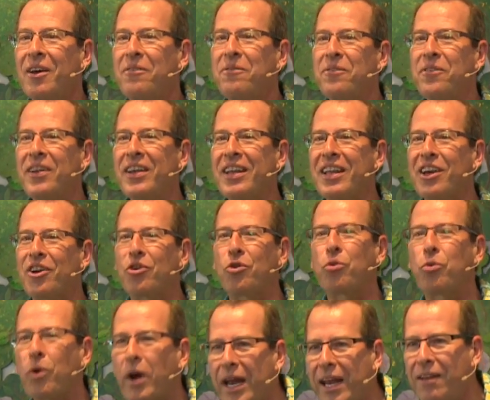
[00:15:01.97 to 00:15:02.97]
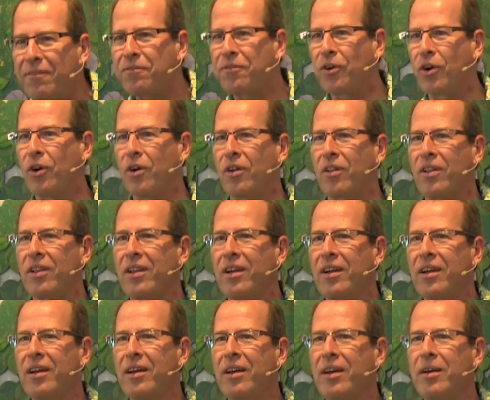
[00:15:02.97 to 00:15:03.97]
feeling grateful
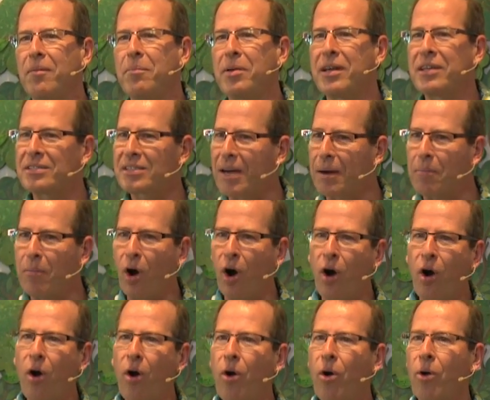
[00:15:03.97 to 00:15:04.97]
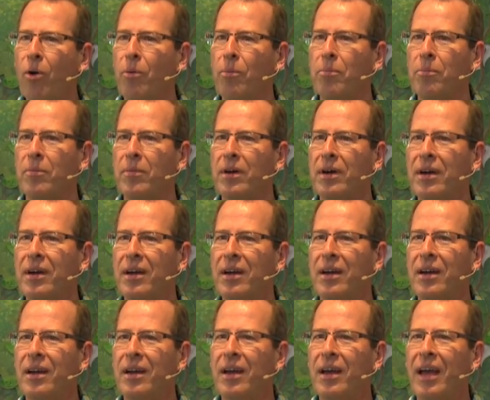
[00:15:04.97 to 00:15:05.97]
because I'm home.
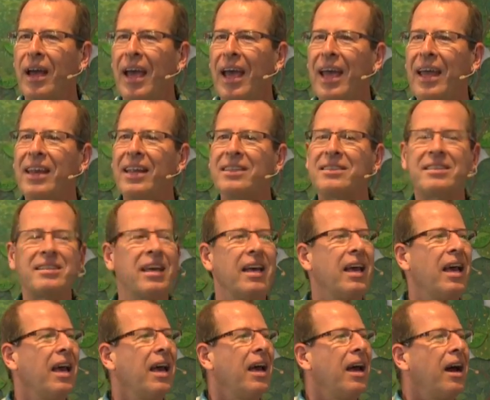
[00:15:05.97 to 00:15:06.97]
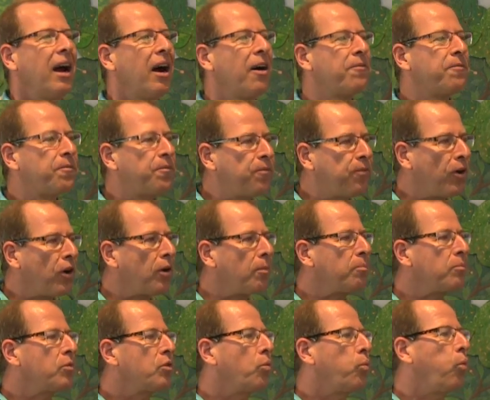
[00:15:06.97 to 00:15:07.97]
And it's
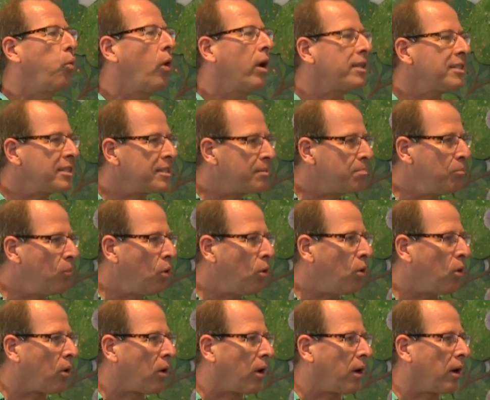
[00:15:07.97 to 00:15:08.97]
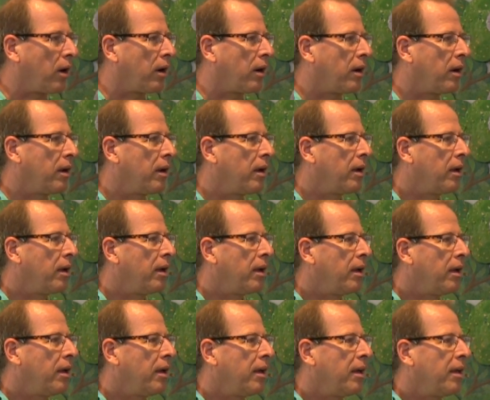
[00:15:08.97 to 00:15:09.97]
affirmed once more
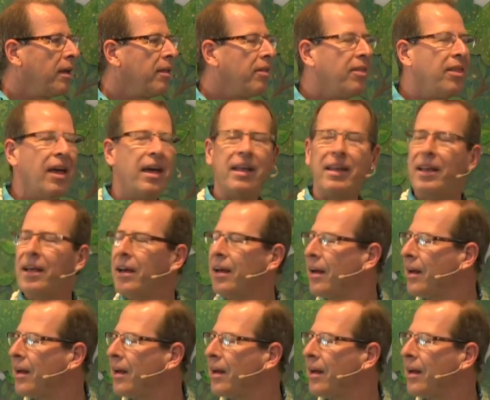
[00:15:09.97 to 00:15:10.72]
that